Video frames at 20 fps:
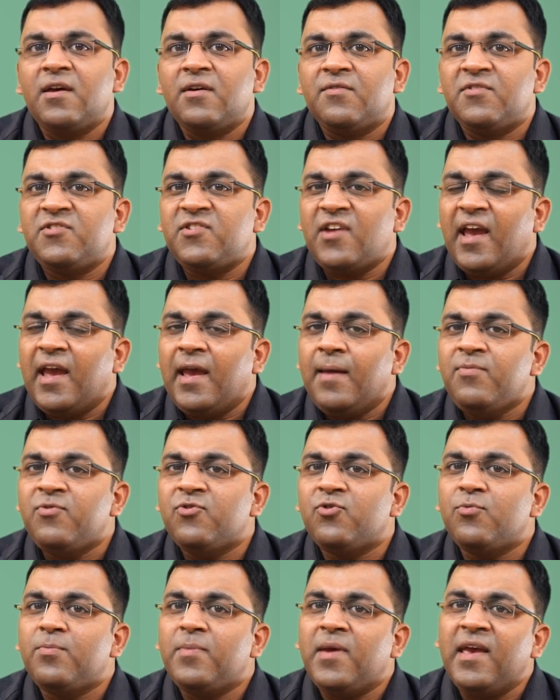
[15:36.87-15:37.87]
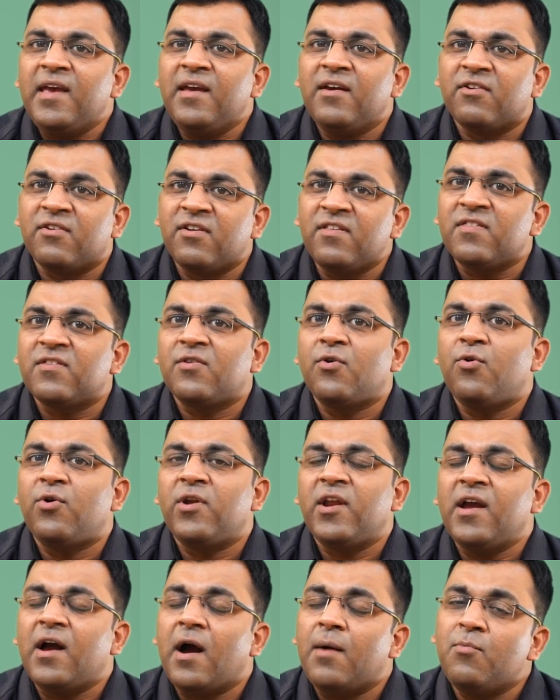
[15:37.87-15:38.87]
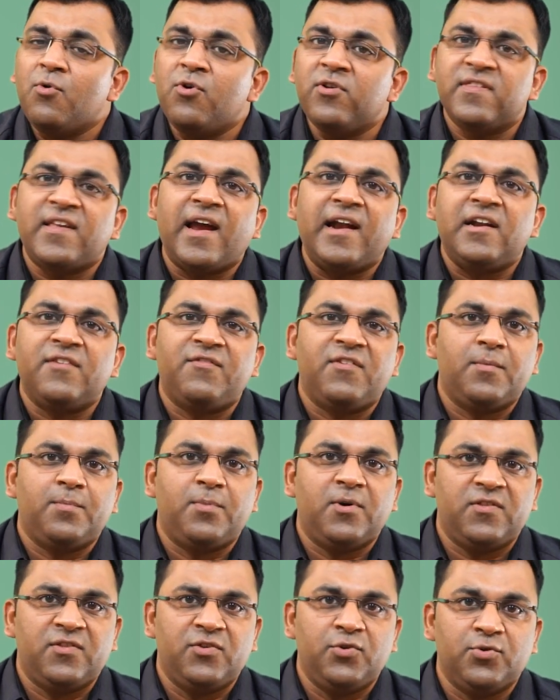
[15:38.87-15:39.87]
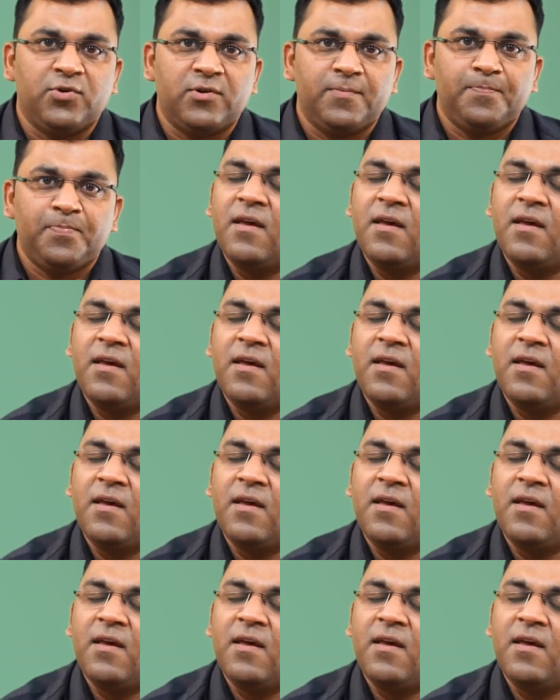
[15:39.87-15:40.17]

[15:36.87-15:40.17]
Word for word: which aims to make risk scoring a more scientific pursuit.